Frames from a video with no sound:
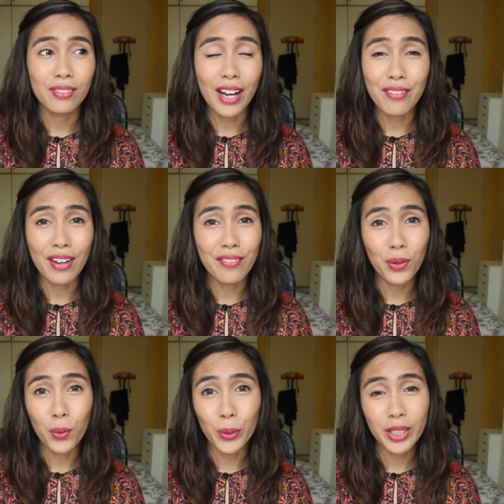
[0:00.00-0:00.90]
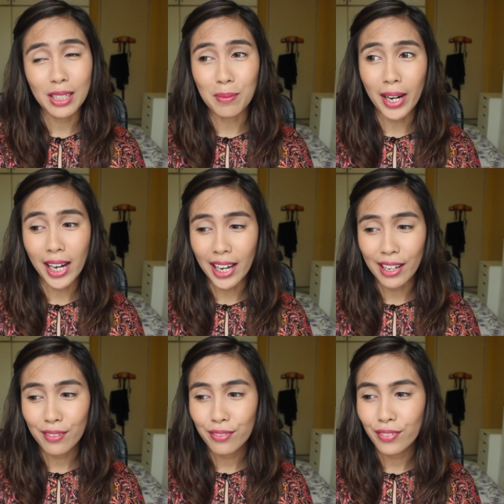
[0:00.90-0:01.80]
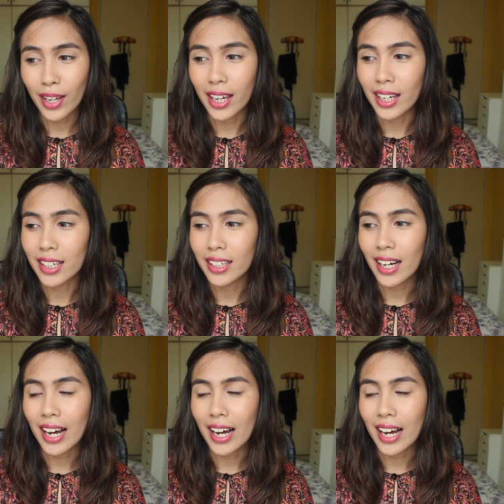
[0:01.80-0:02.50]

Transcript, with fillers: I've ever owned in my life and